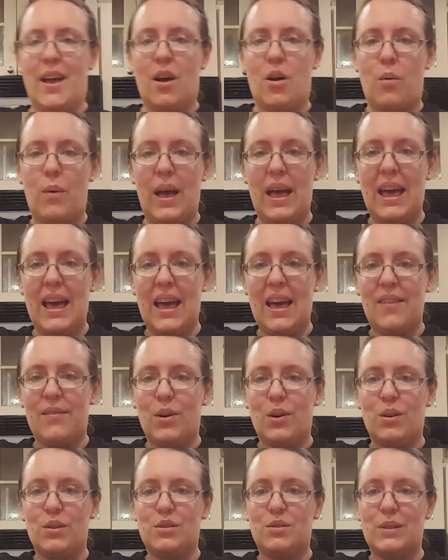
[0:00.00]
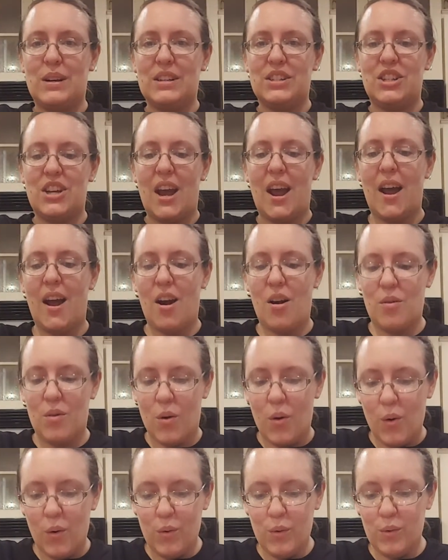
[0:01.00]
Huevos
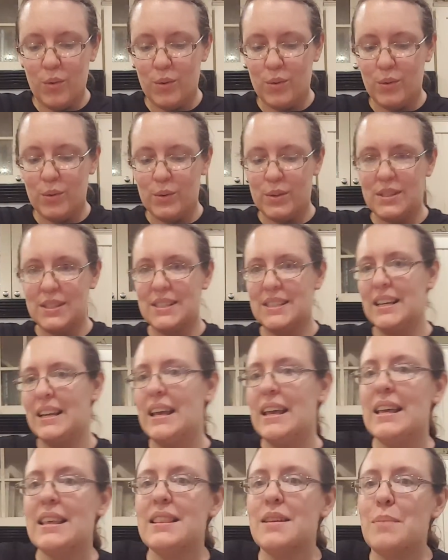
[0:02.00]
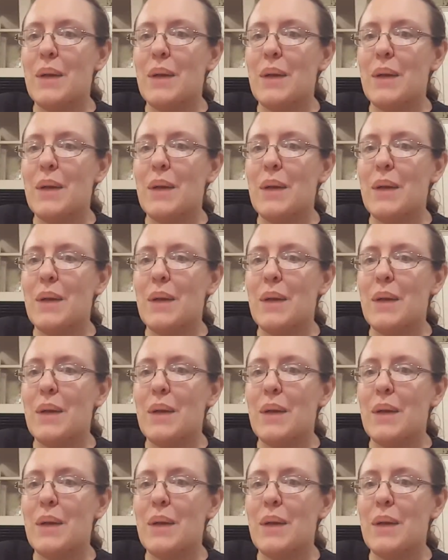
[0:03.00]
Rancheros in the